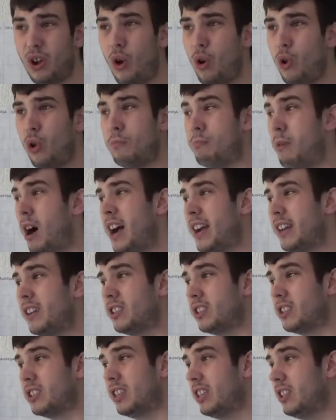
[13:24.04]
all
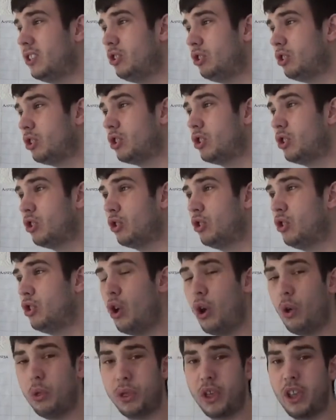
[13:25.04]
minus. It's just done
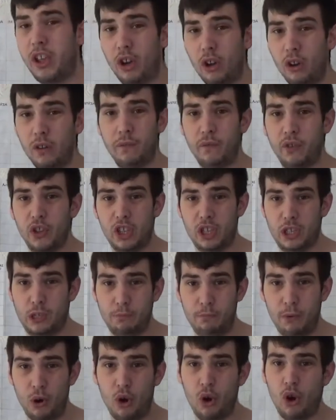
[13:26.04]
nothing good for the
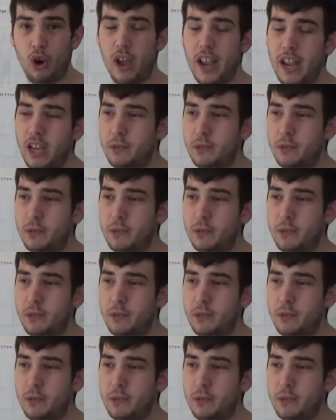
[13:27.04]
sport.